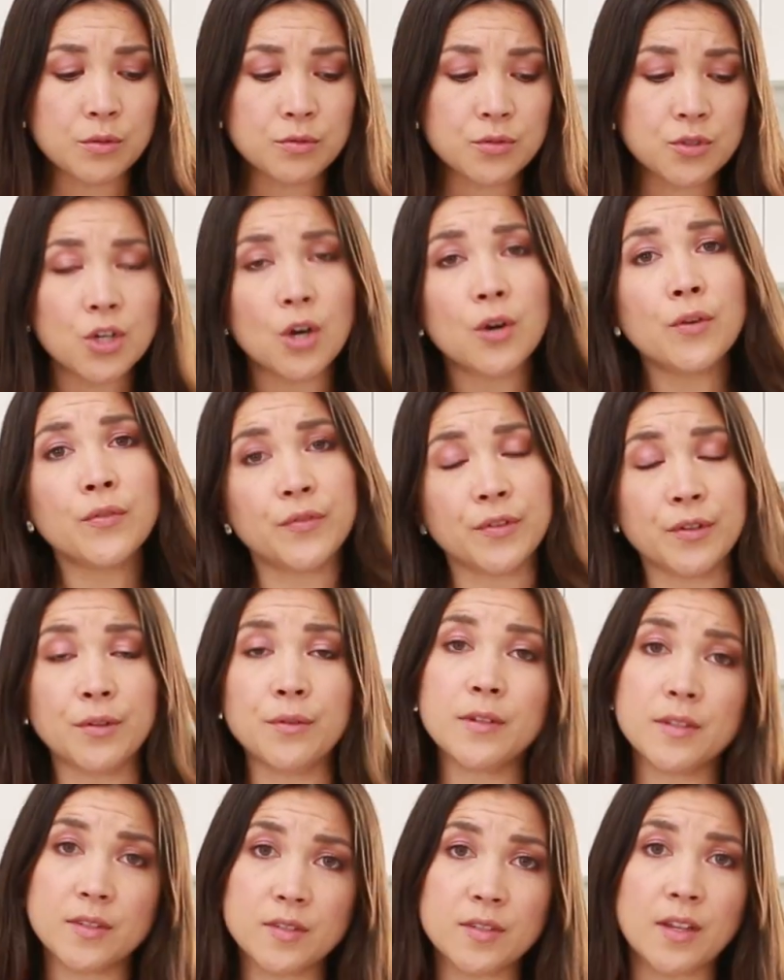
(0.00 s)
use
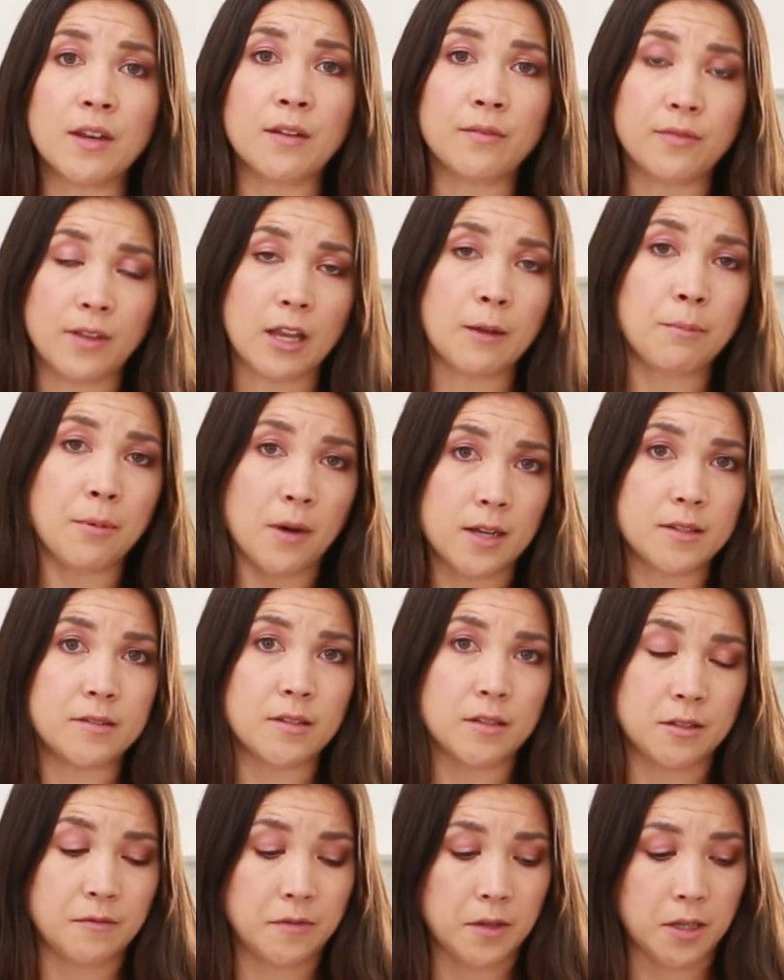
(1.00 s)
tofu instead of like
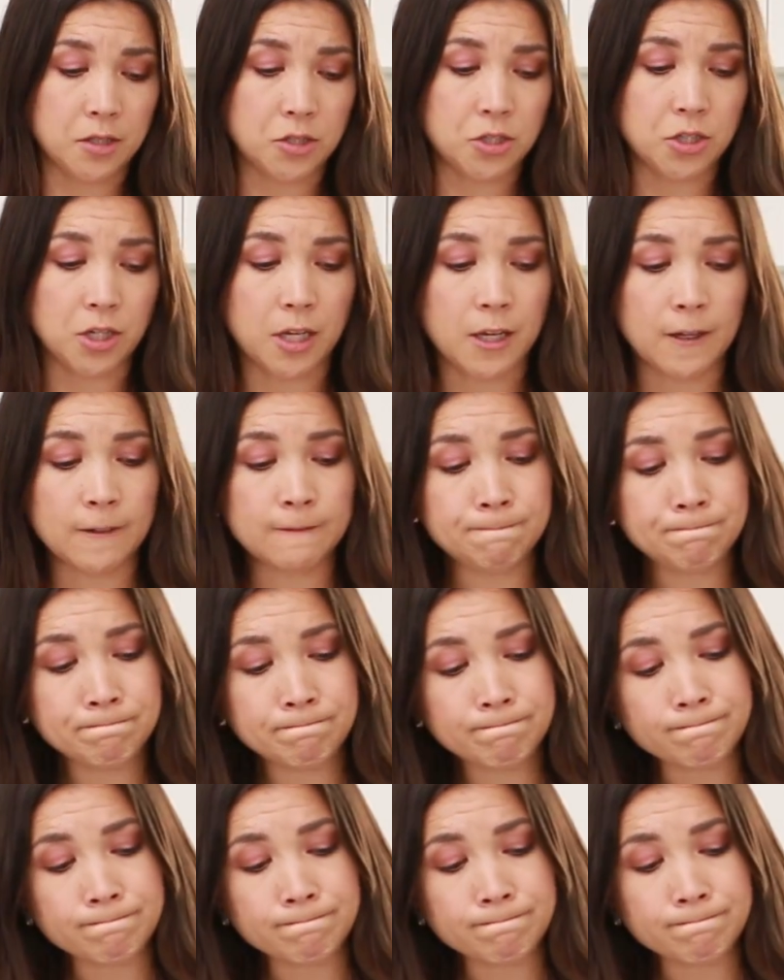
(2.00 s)
processed vegan chicken.